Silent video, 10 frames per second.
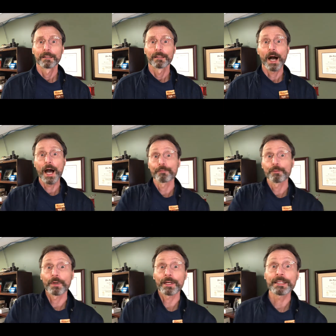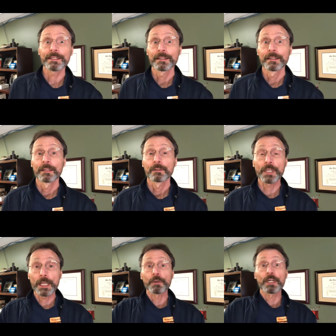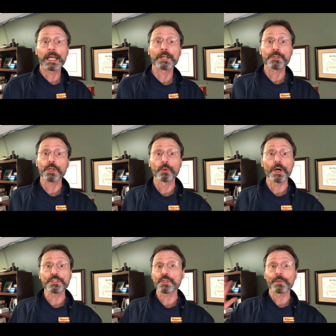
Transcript: Hi everybody. Today we're going to answer a question